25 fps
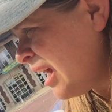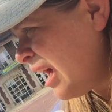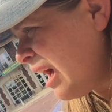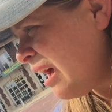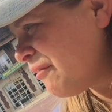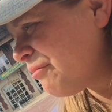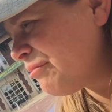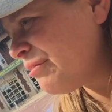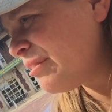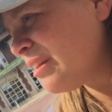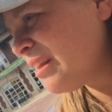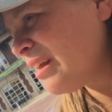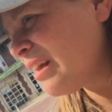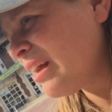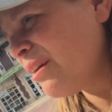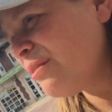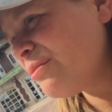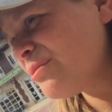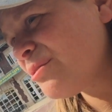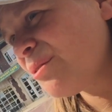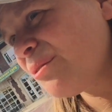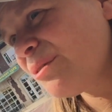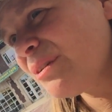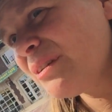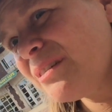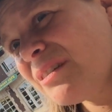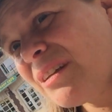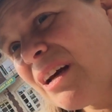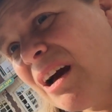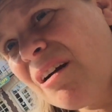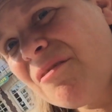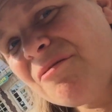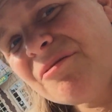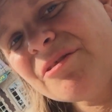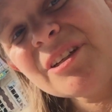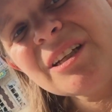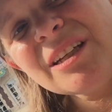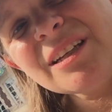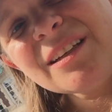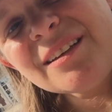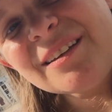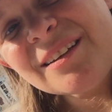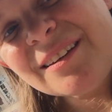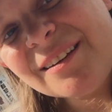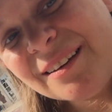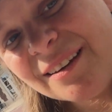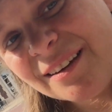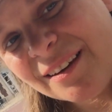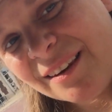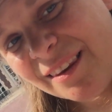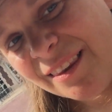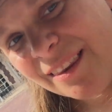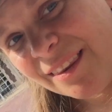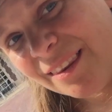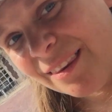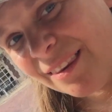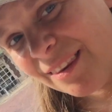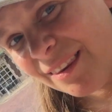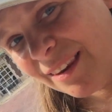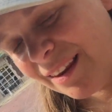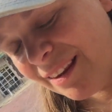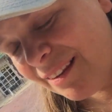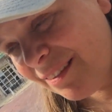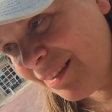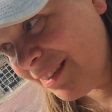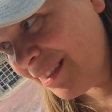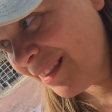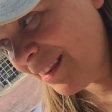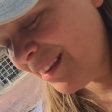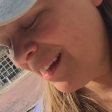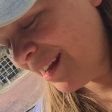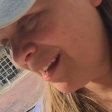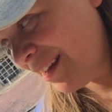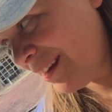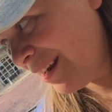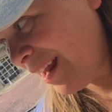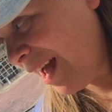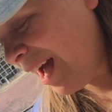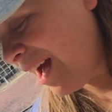I feel like I was always confident in that